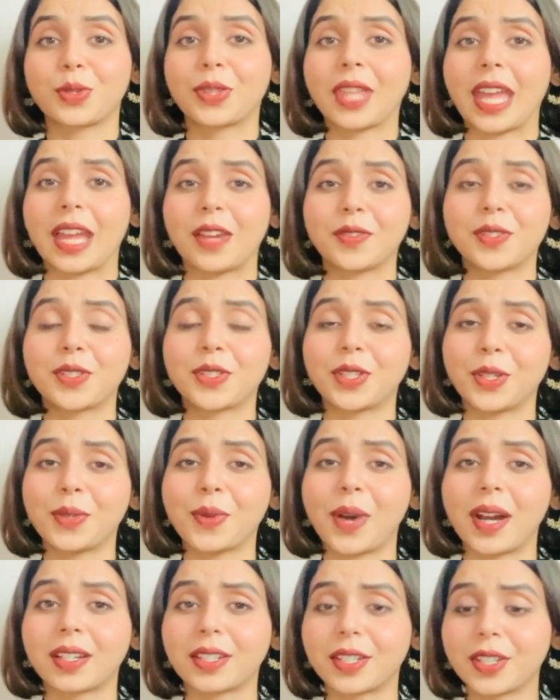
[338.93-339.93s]
thankful to you,
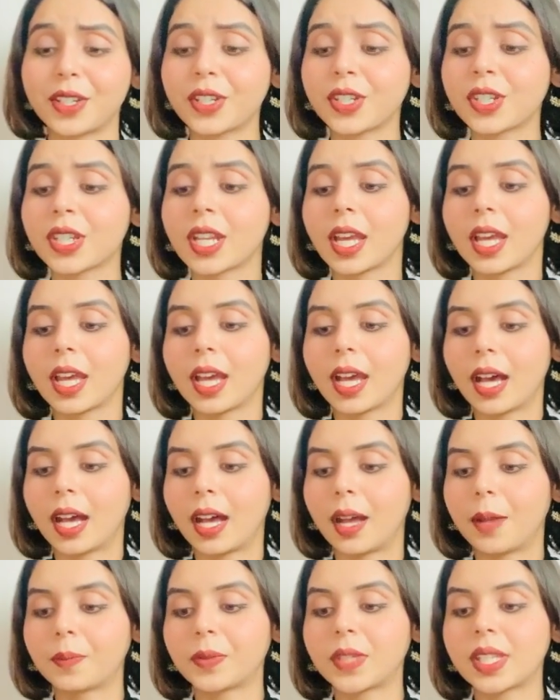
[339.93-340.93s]
Akarsh.
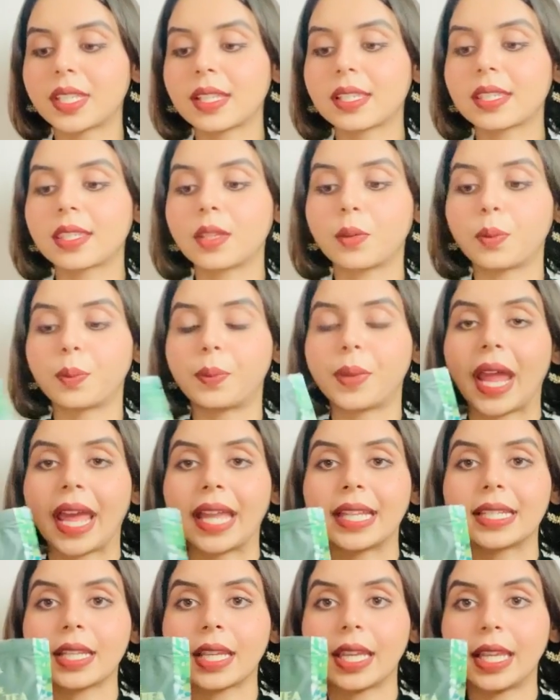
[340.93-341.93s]
This is the
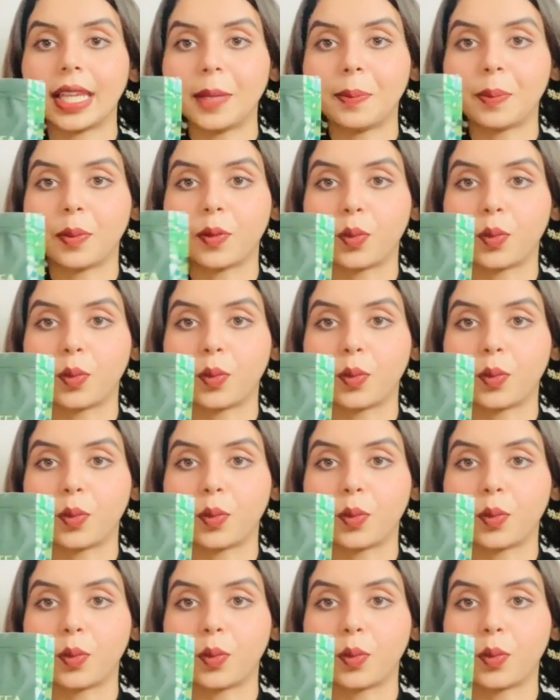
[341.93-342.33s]
brand Heap.